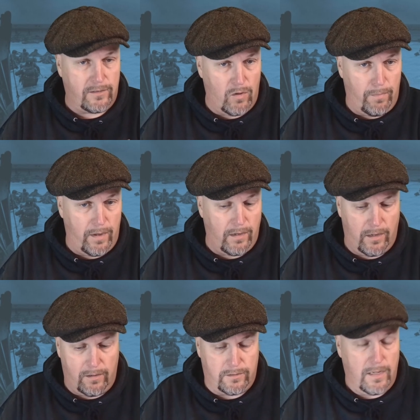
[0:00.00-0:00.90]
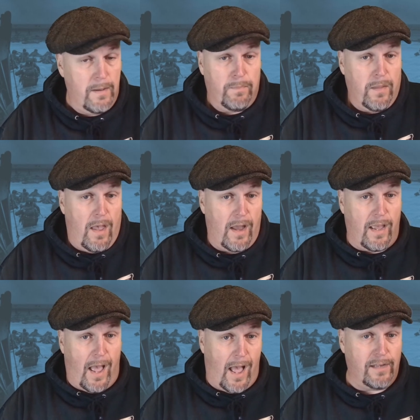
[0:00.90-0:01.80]
that were being used. And it
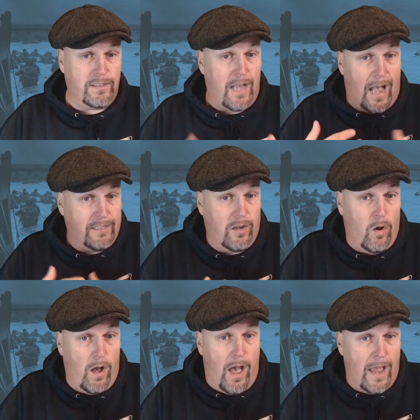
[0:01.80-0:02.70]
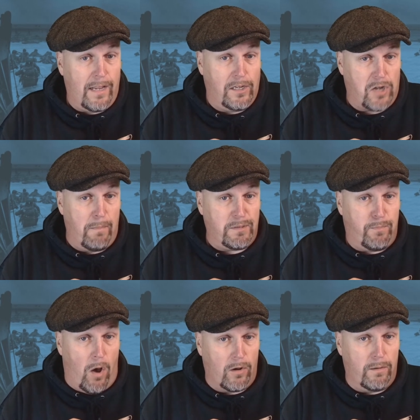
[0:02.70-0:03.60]
has, as it, any James
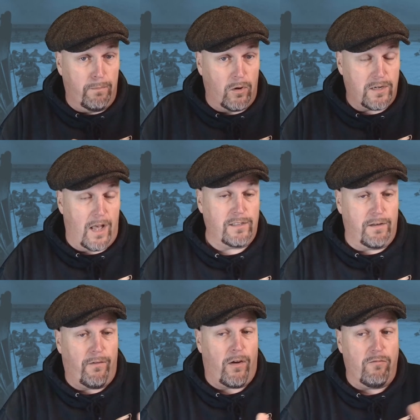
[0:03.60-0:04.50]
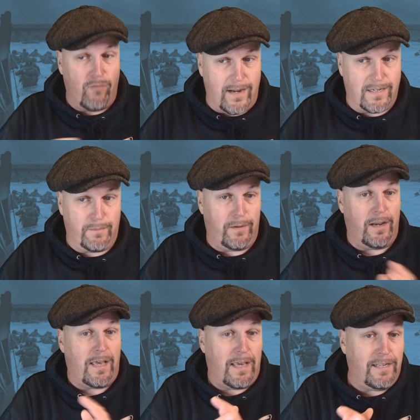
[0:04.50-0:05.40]
Holland book does, a very readable,
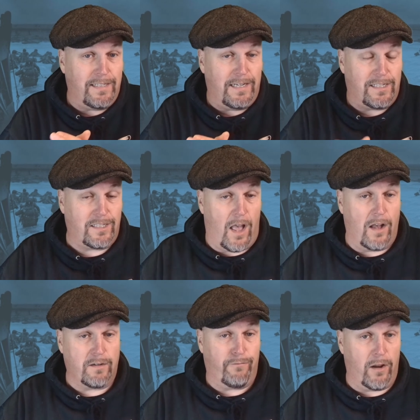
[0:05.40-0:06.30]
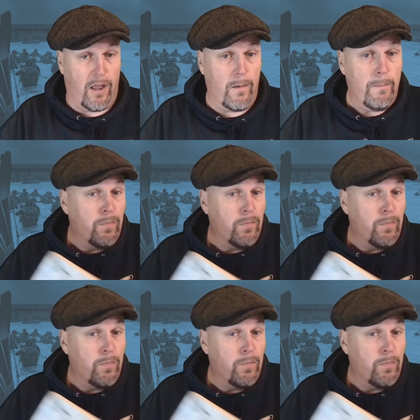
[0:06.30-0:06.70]
easy style to follow.